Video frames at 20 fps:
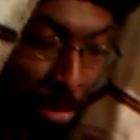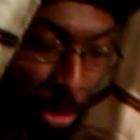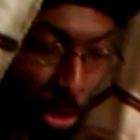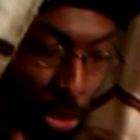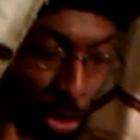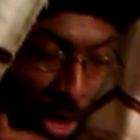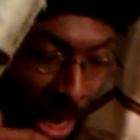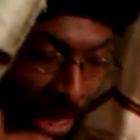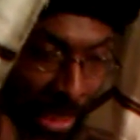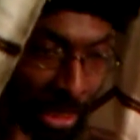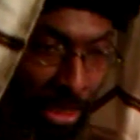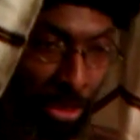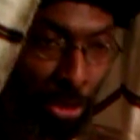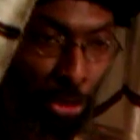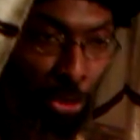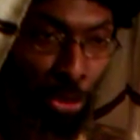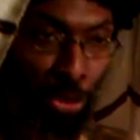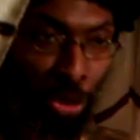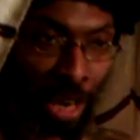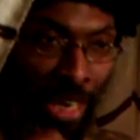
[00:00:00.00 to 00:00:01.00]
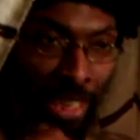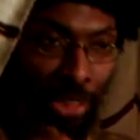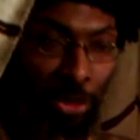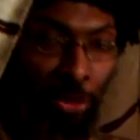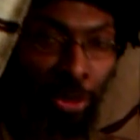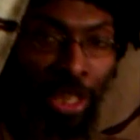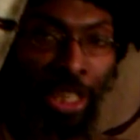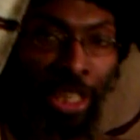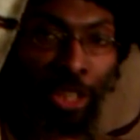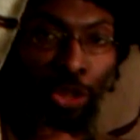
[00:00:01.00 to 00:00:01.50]
Christ
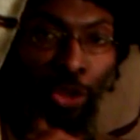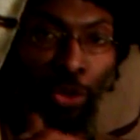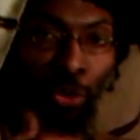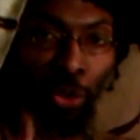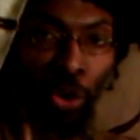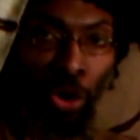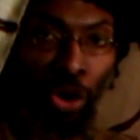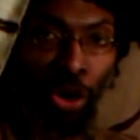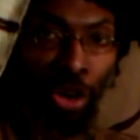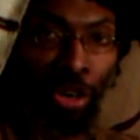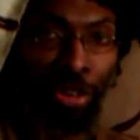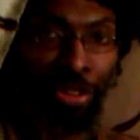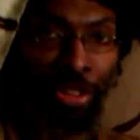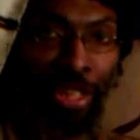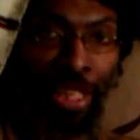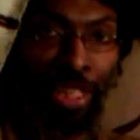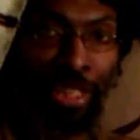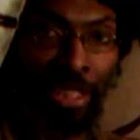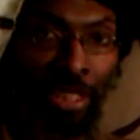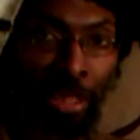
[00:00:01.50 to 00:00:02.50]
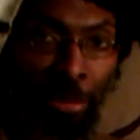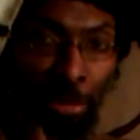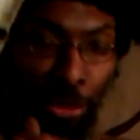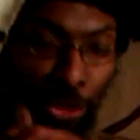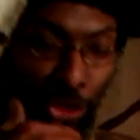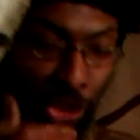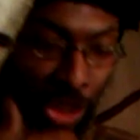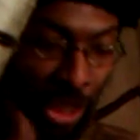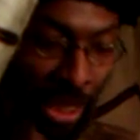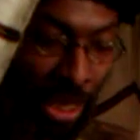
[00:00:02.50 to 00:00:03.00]
we can do all things. In the
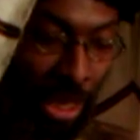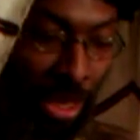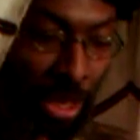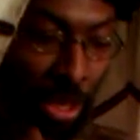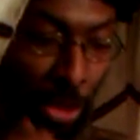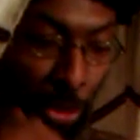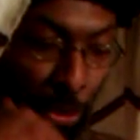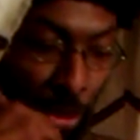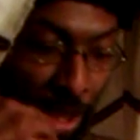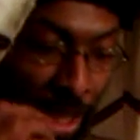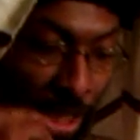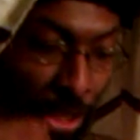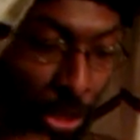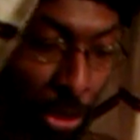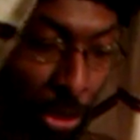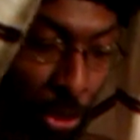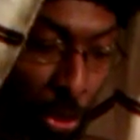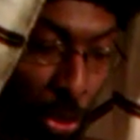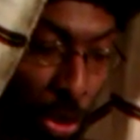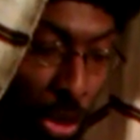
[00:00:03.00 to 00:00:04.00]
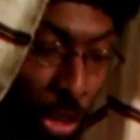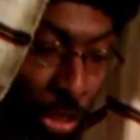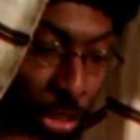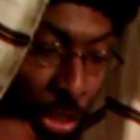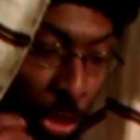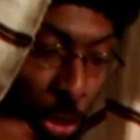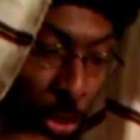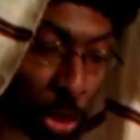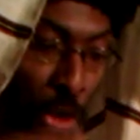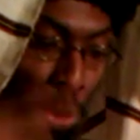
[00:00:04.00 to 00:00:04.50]
Moshiach we can do all.
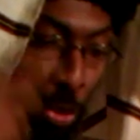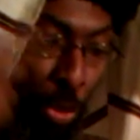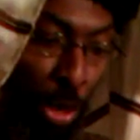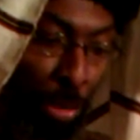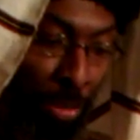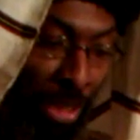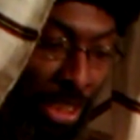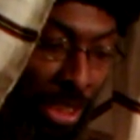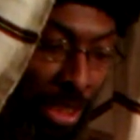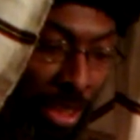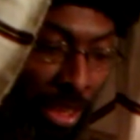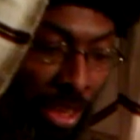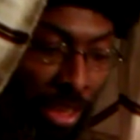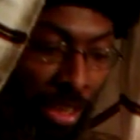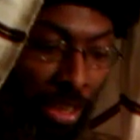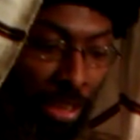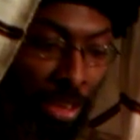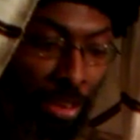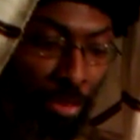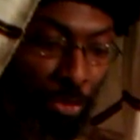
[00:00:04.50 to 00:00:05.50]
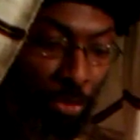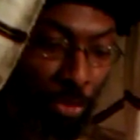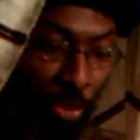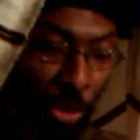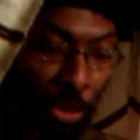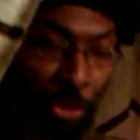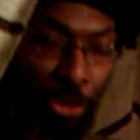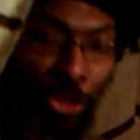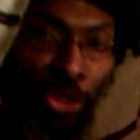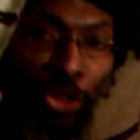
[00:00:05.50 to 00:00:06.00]
So we must look
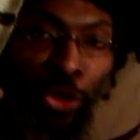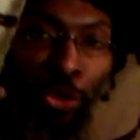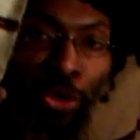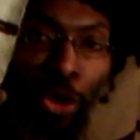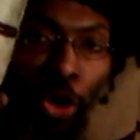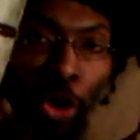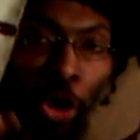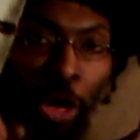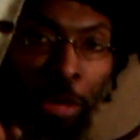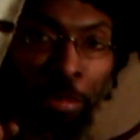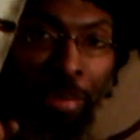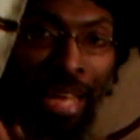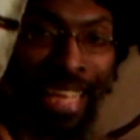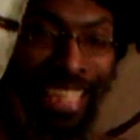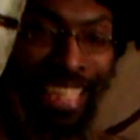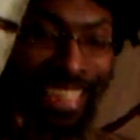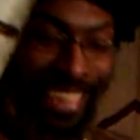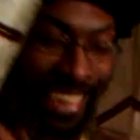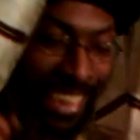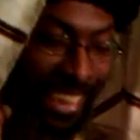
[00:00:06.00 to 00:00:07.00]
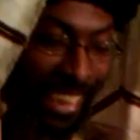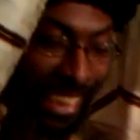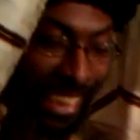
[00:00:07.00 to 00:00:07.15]
first to the Almighty